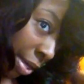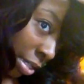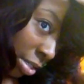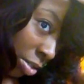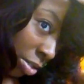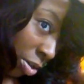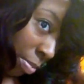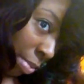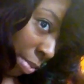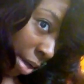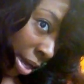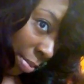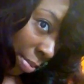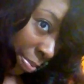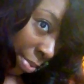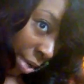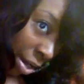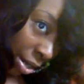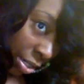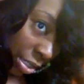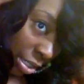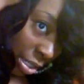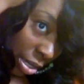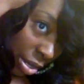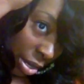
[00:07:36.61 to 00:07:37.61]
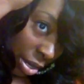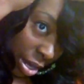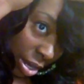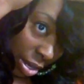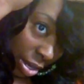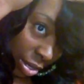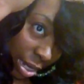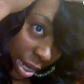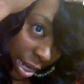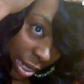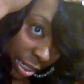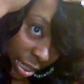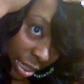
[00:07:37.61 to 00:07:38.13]
Nobody parts their hair
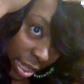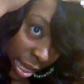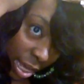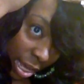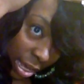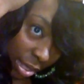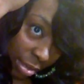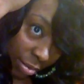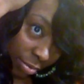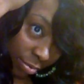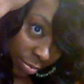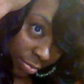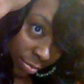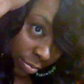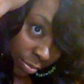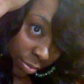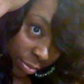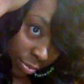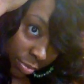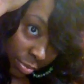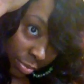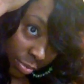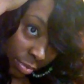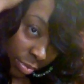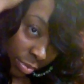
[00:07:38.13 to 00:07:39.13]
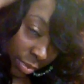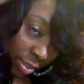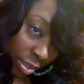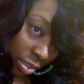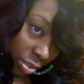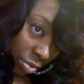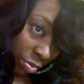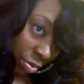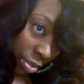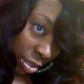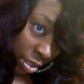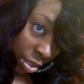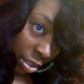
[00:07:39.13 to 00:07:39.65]
like that, so
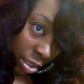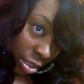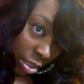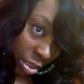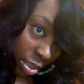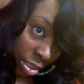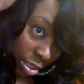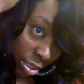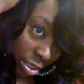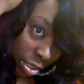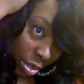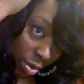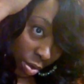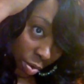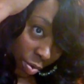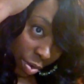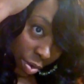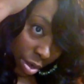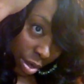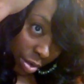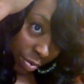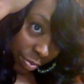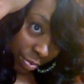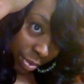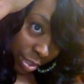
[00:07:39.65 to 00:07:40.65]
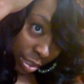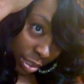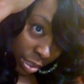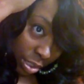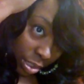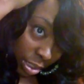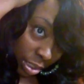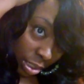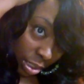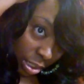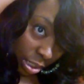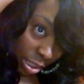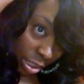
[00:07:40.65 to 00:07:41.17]
it looks so
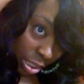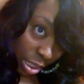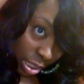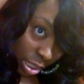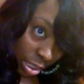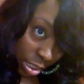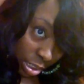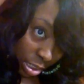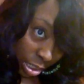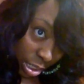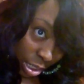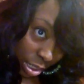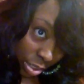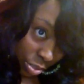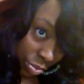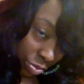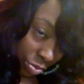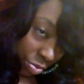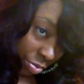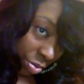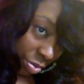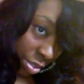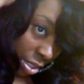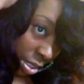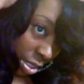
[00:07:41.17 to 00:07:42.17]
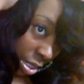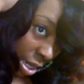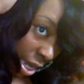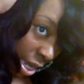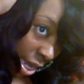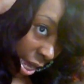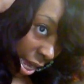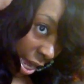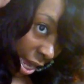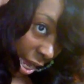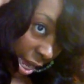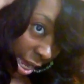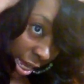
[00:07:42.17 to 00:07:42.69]
unrealistic and unnatural, and I
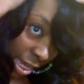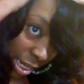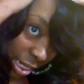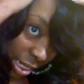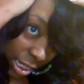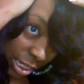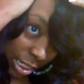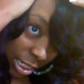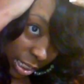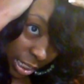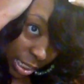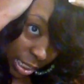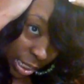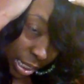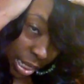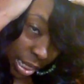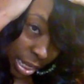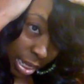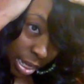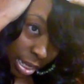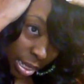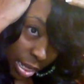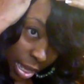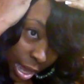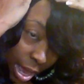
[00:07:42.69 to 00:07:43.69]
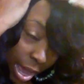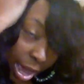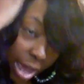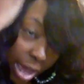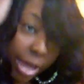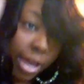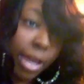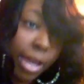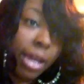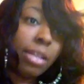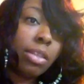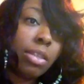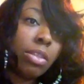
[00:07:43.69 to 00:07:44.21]
hate it. I
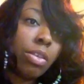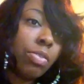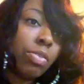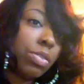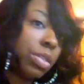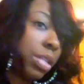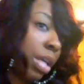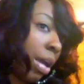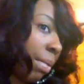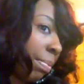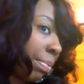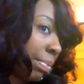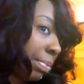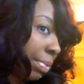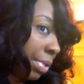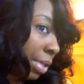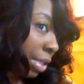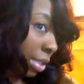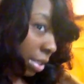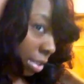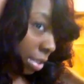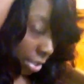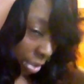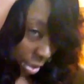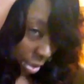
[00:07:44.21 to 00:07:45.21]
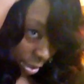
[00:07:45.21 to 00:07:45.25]
hate those type of wigs.